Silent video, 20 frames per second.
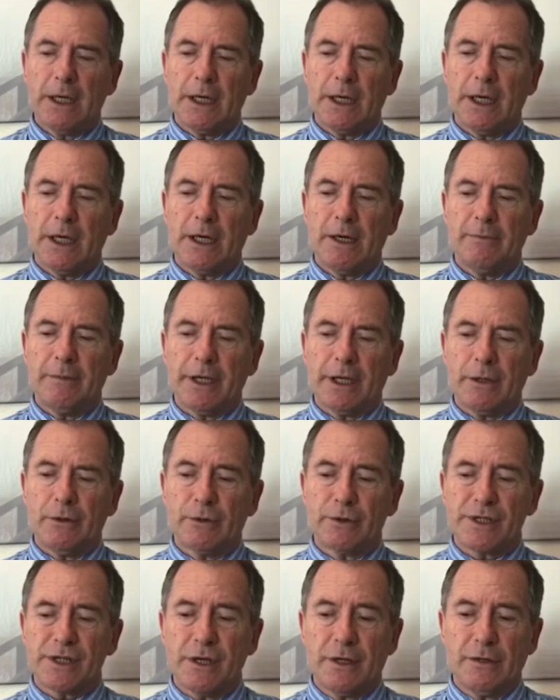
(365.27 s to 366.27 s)
Um, it'll
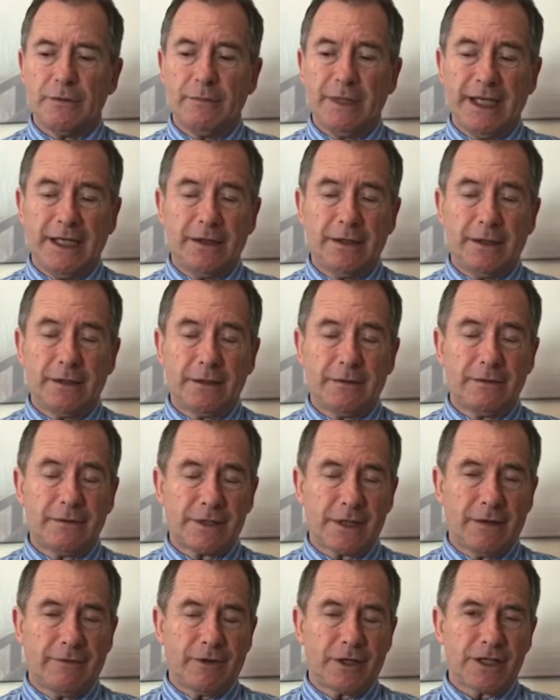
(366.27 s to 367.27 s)
also mean that,
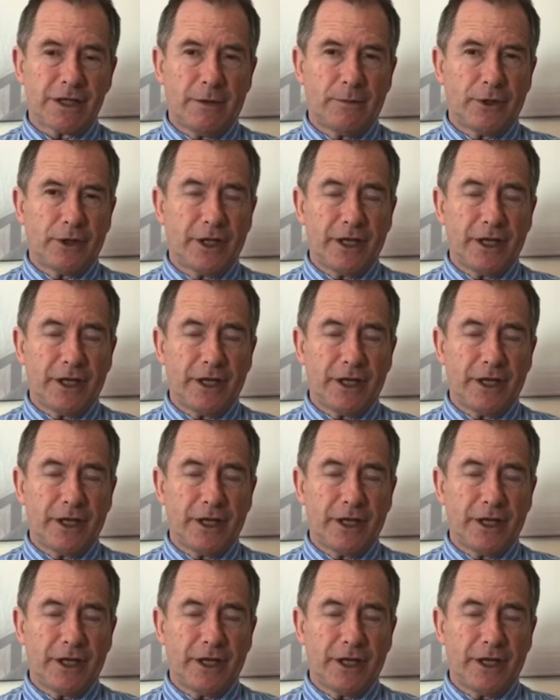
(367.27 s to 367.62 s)
so for example,